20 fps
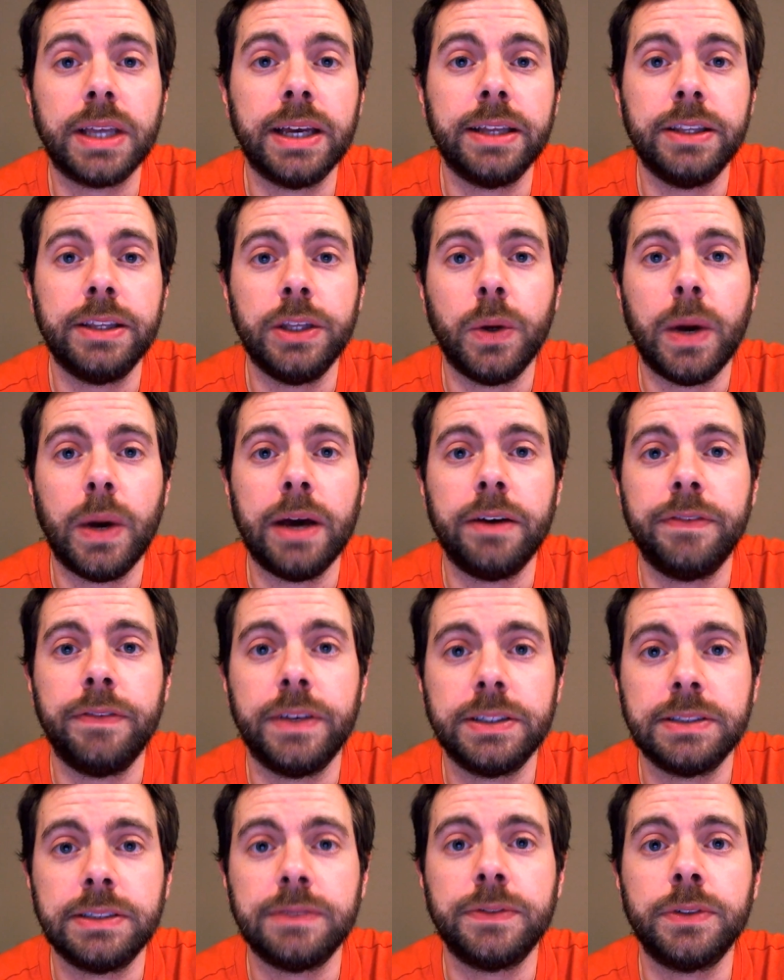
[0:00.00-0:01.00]
on the Ohio
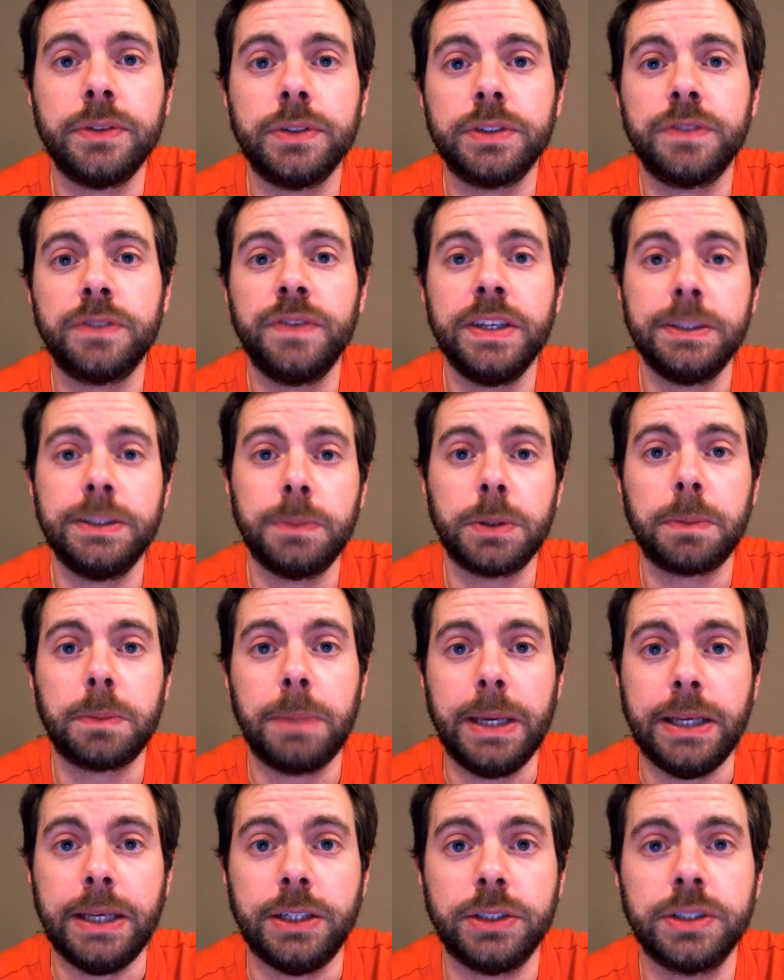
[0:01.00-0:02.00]
Festival's Facebook
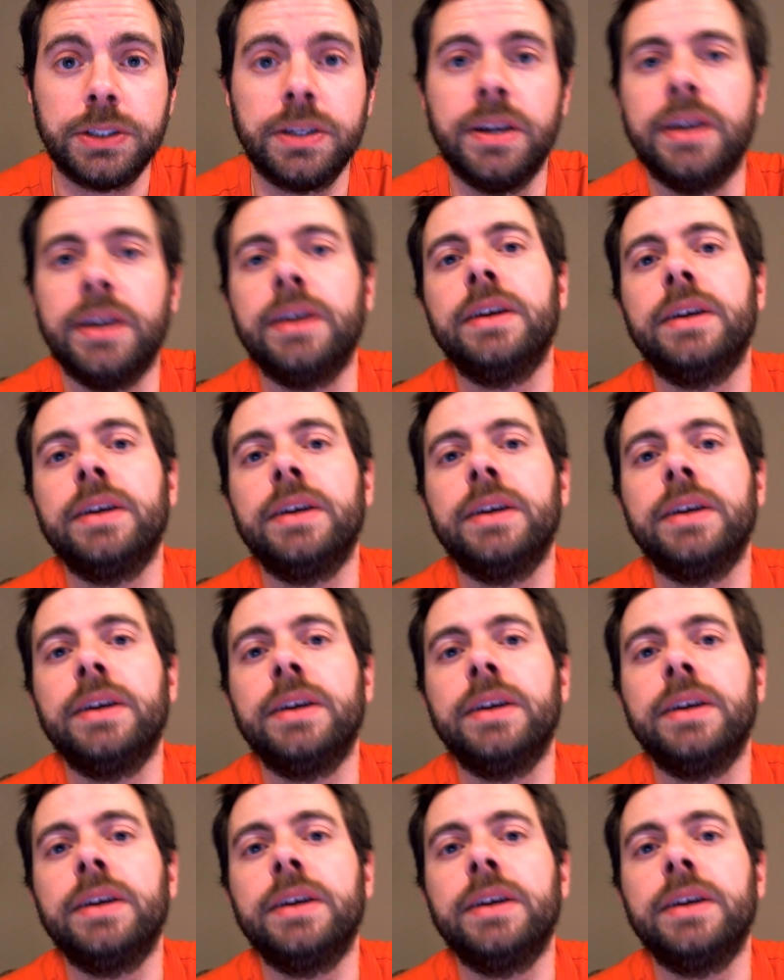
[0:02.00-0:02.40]
page.